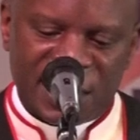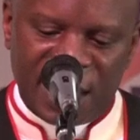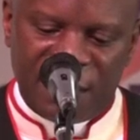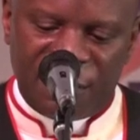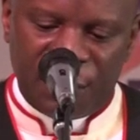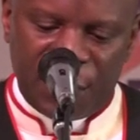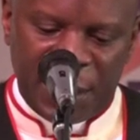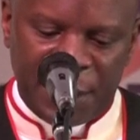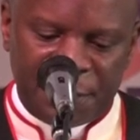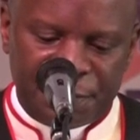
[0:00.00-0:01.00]
love for
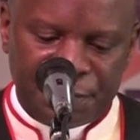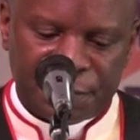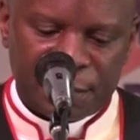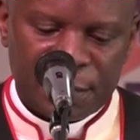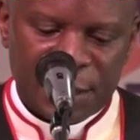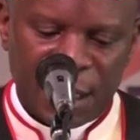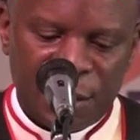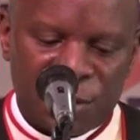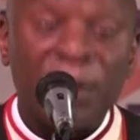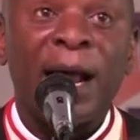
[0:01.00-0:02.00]
him.
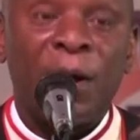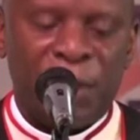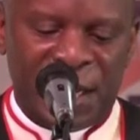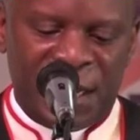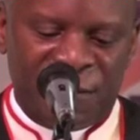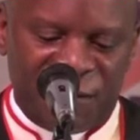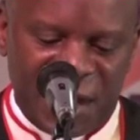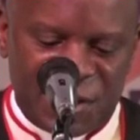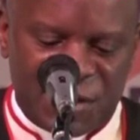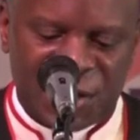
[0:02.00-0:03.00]
So now he
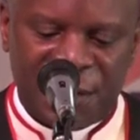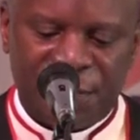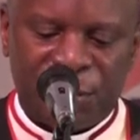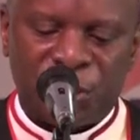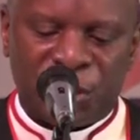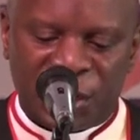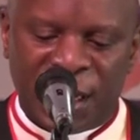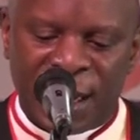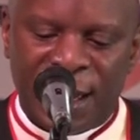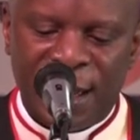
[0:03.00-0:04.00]
invites him to
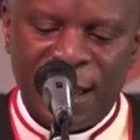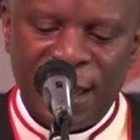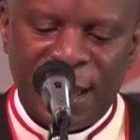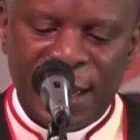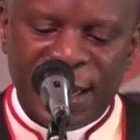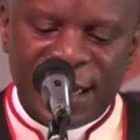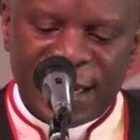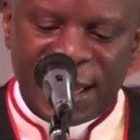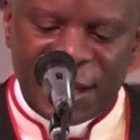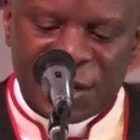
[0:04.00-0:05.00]
share
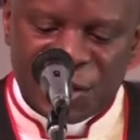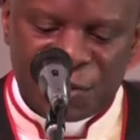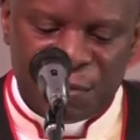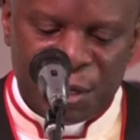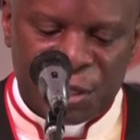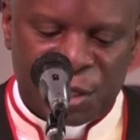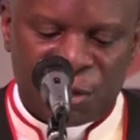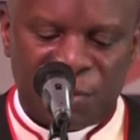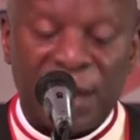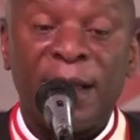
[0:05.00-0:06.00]
in his
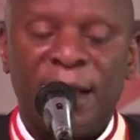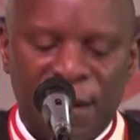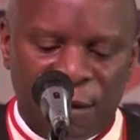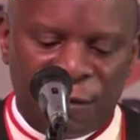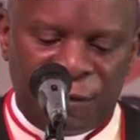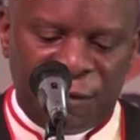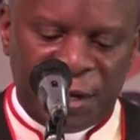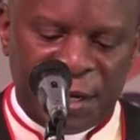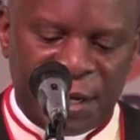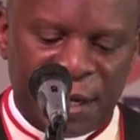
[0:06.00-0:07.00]
ministry of
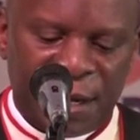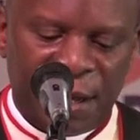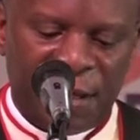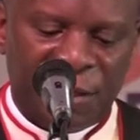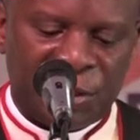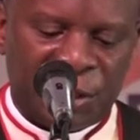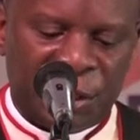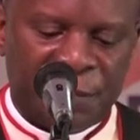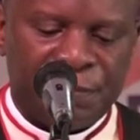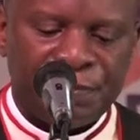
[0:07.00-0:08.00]
feeding the
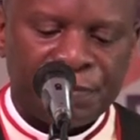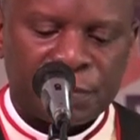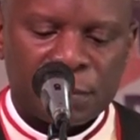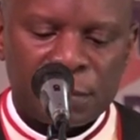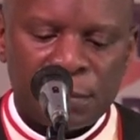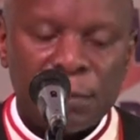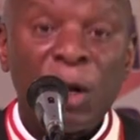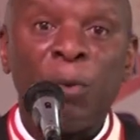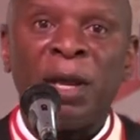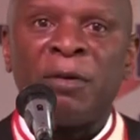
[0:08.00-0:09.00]
sheep.
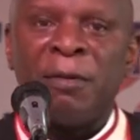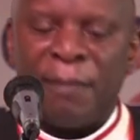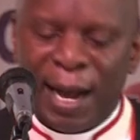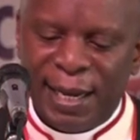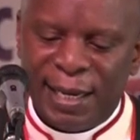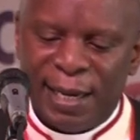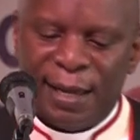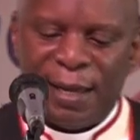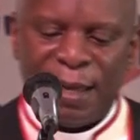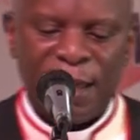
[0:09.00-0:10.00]
We are
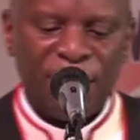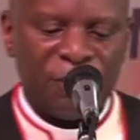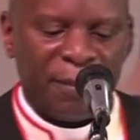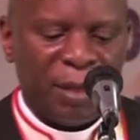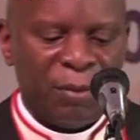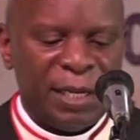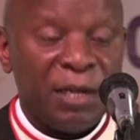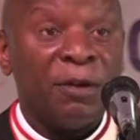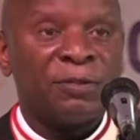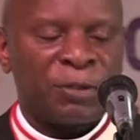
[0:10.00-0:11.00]
reminded from the
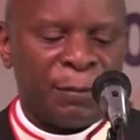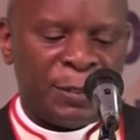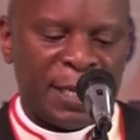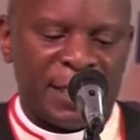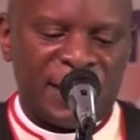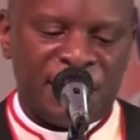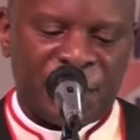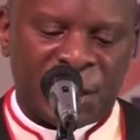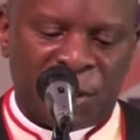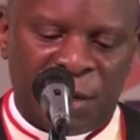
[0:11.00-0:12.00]
reading of scriptures, in
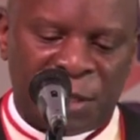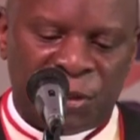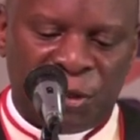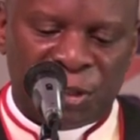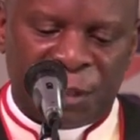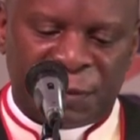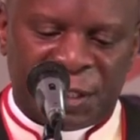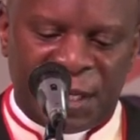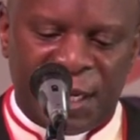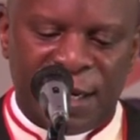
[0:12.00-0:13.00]
particular John chapter
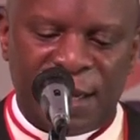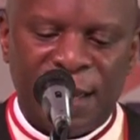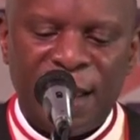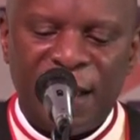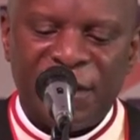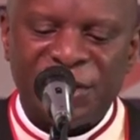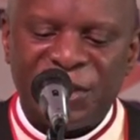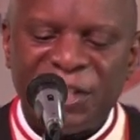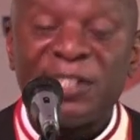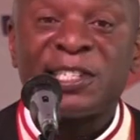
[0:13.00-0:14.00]
10, that
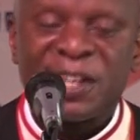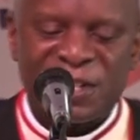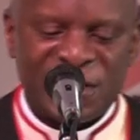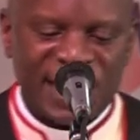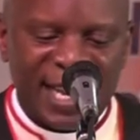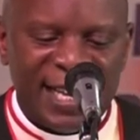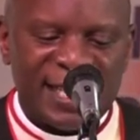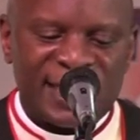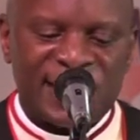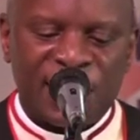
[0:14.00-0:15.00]
Jesus
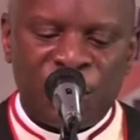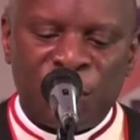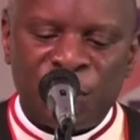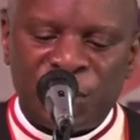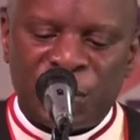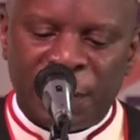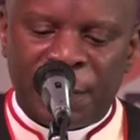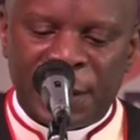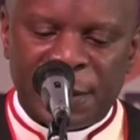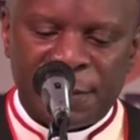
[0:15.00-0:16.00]
is the good
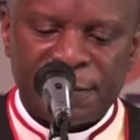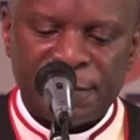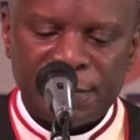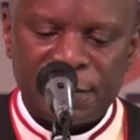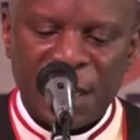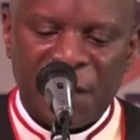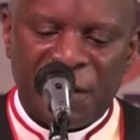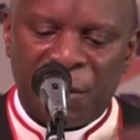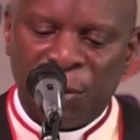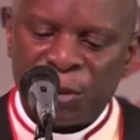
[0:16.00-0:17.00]
shepherd.
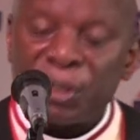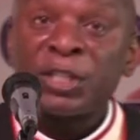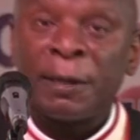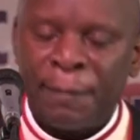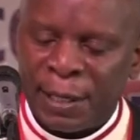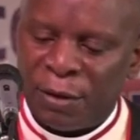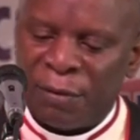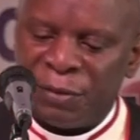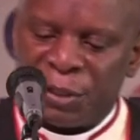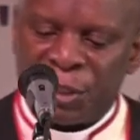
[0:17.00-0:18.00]
The good shepherd
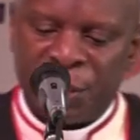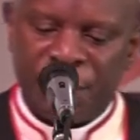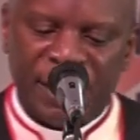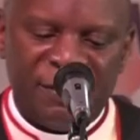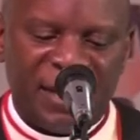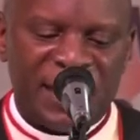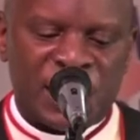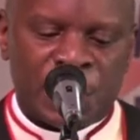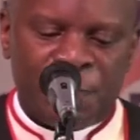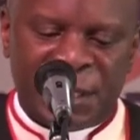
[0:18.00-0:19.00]
of the sheep
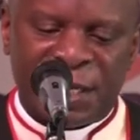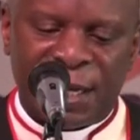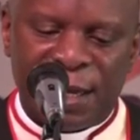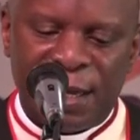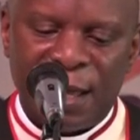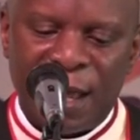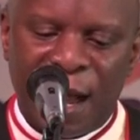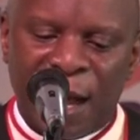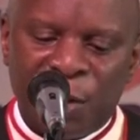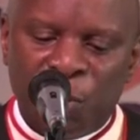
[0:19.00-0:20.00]
invites Peter
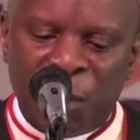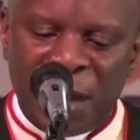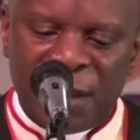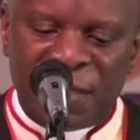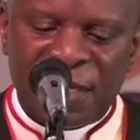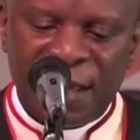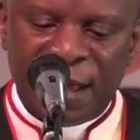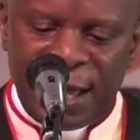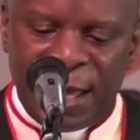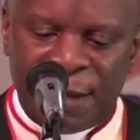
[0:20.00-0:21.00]
and with
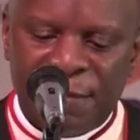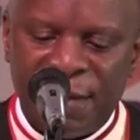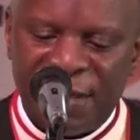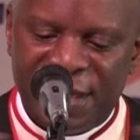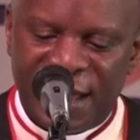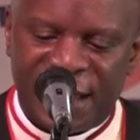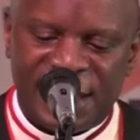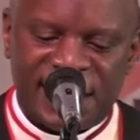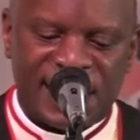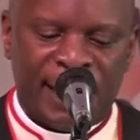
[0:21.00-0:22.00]
him the other
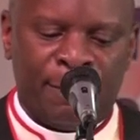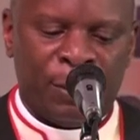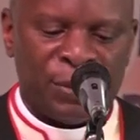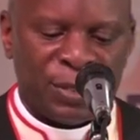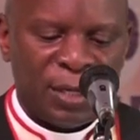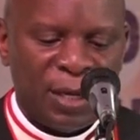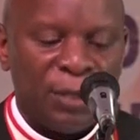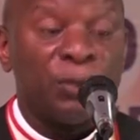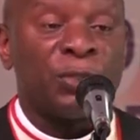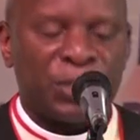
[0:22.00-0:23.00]
disciples
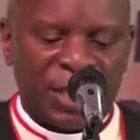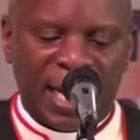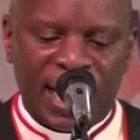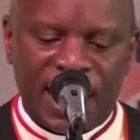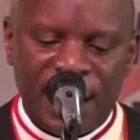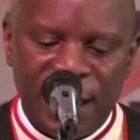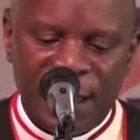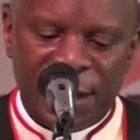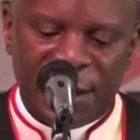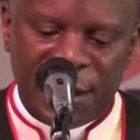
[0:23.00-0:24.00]
to share
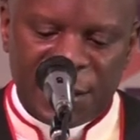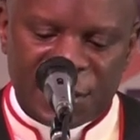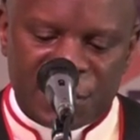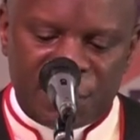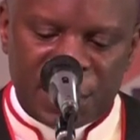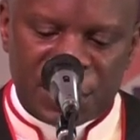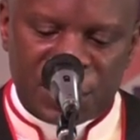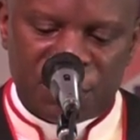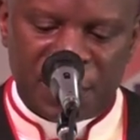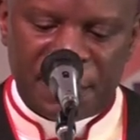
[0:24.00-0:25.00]
in his
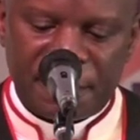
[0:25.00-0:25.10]
ministry.